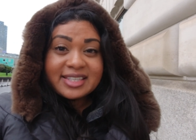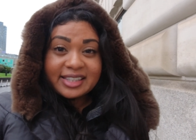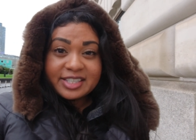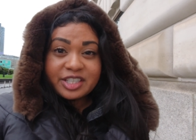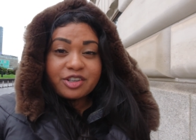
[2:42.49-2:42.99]

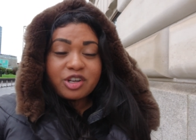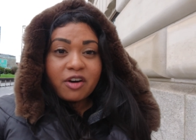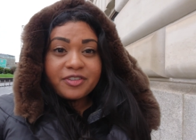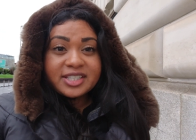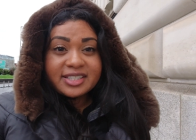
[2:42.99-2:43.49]
solicitor's
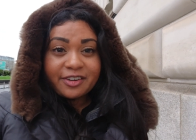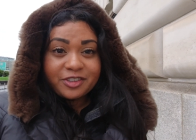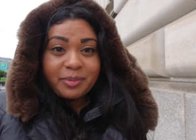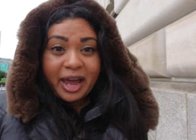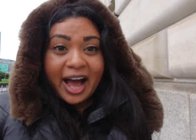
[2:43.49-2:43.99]
office instead
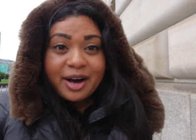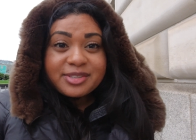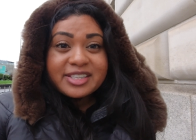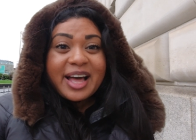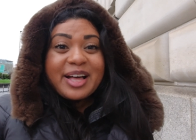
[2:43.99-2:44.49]
of to my house.